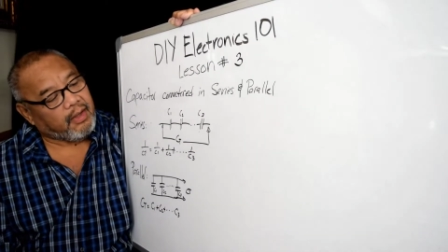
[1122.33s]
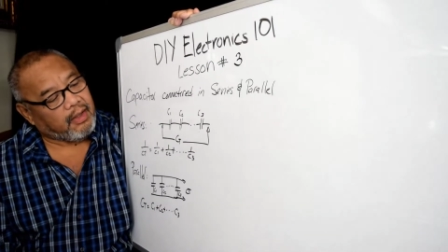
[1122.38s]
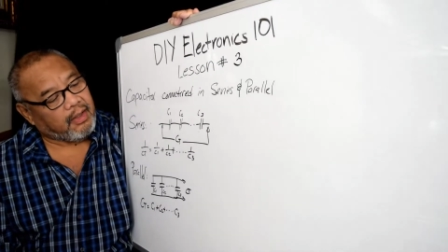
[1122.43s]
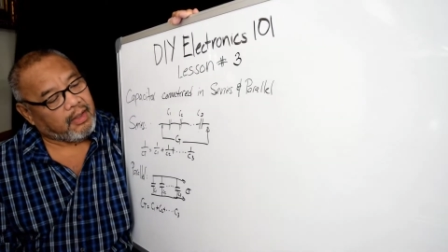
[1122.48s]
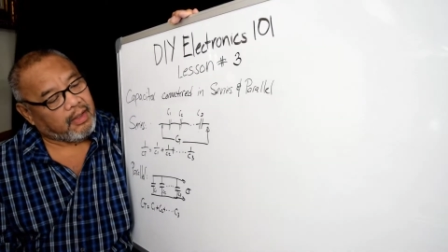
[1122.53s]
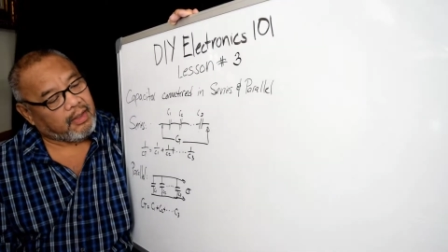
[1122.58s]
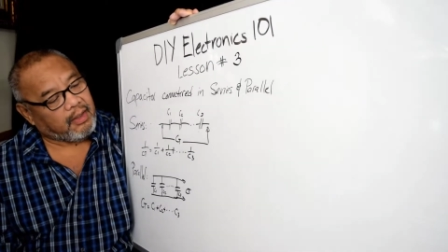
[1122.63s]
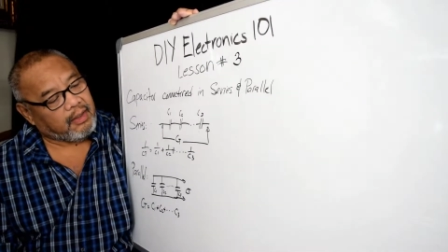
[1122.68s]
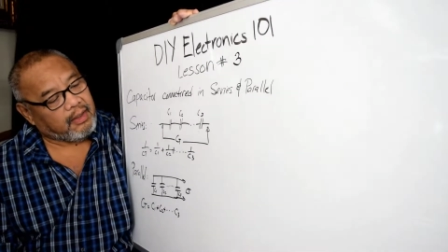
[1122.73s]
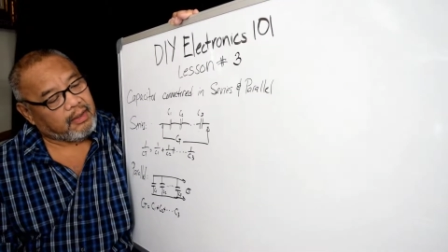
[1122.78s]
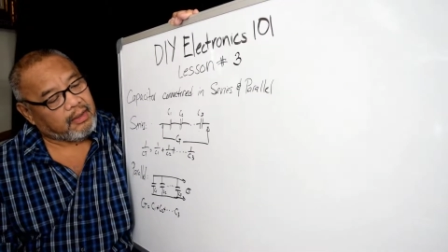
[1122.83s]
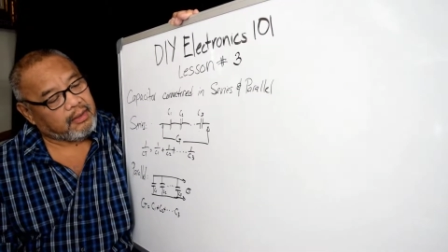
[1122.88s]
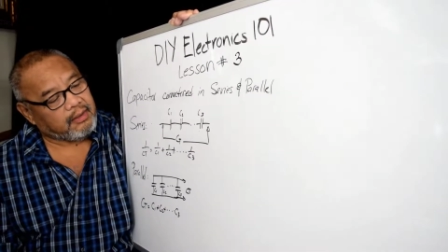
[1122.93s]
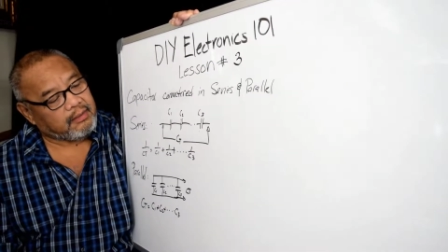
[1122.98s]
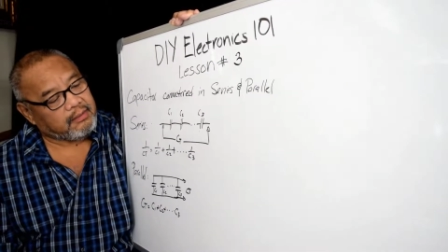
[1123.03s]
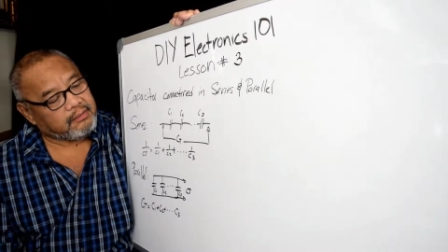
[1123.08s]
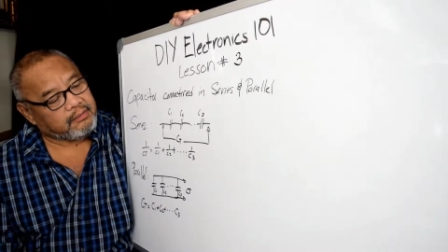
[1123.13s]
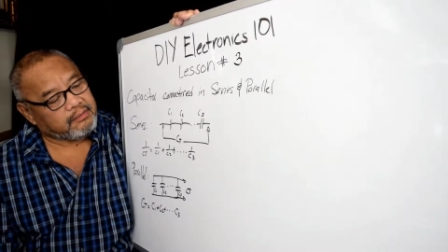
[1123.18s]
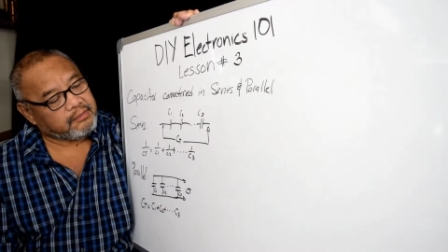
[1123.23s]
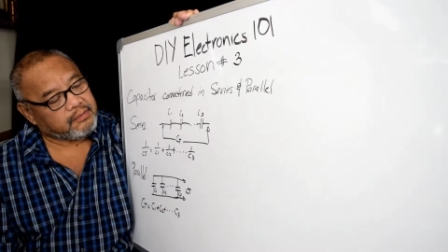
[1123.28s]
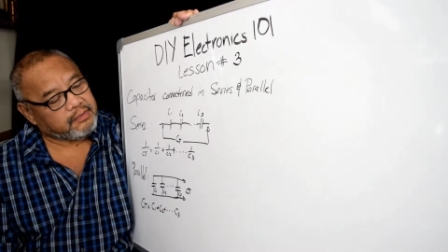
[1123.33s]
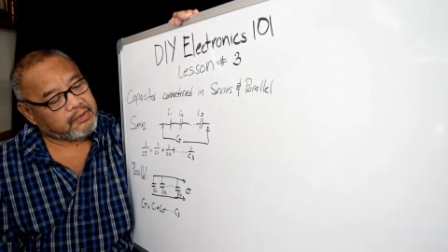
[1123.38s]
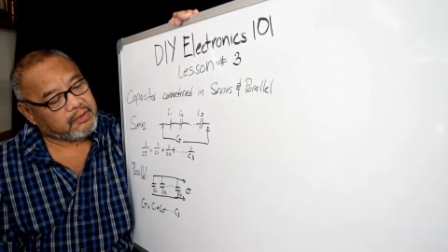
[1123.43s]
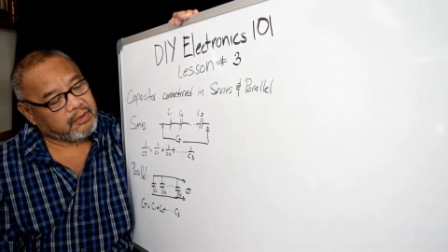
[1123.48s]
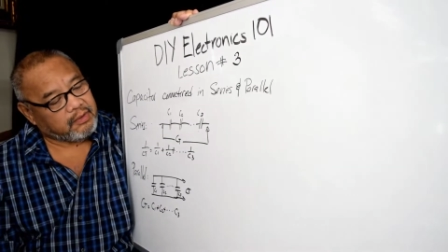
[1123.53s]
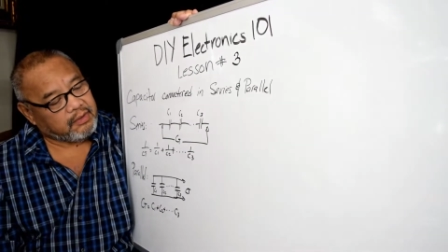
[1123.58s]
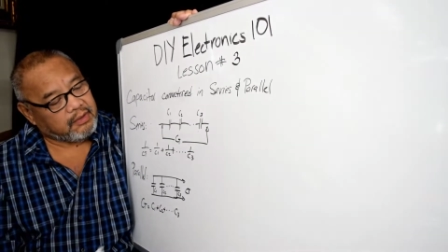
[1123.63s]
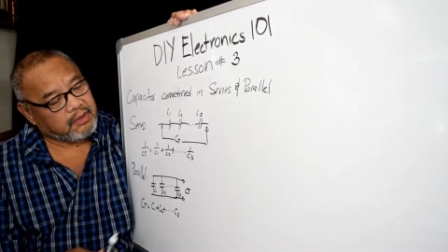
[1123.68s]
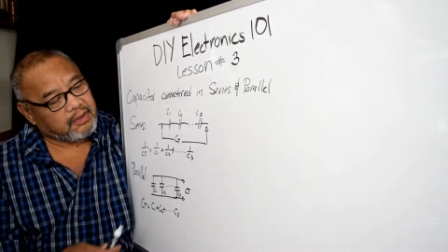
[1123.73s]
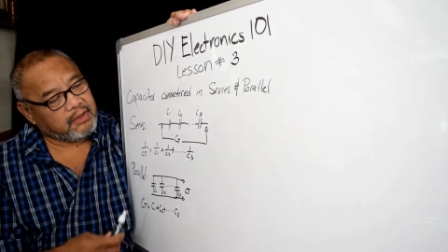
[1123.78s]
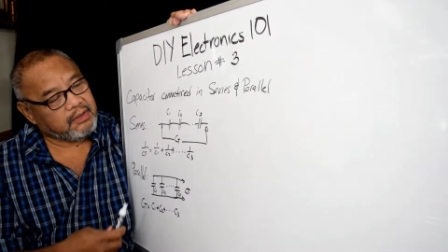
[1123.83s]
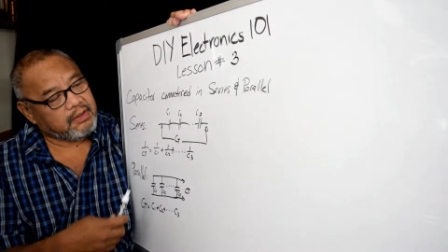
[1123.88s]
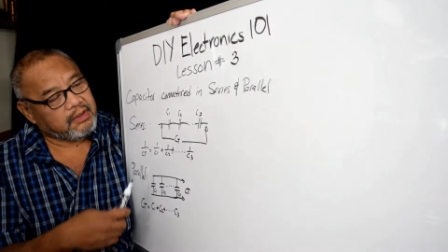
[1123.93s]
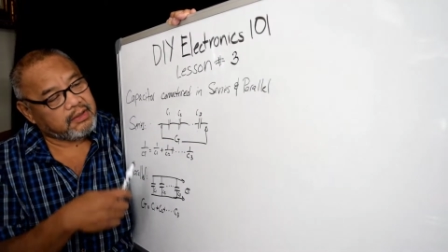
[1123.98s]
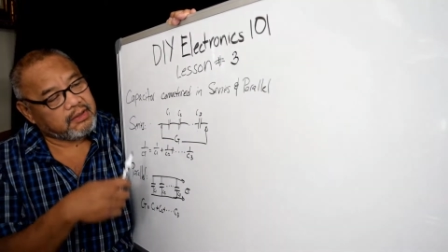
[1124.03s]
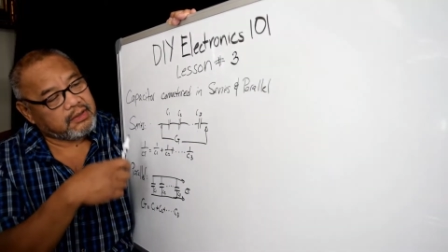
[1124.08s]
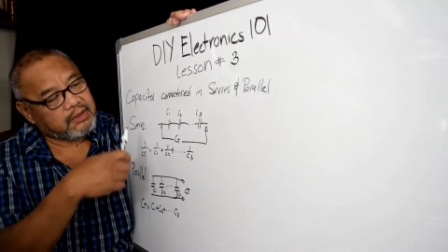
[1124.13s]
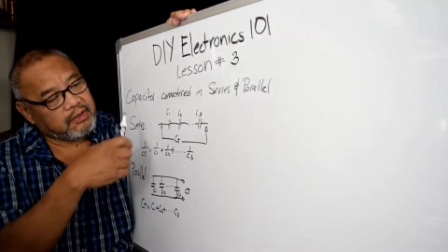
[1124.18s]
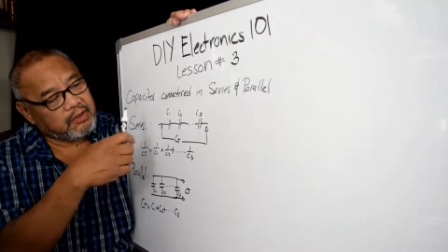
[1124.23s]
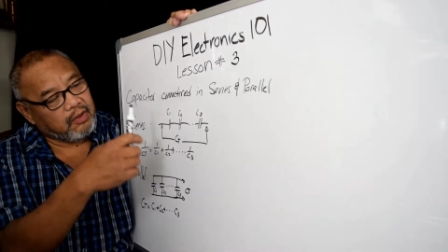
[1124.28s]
So this is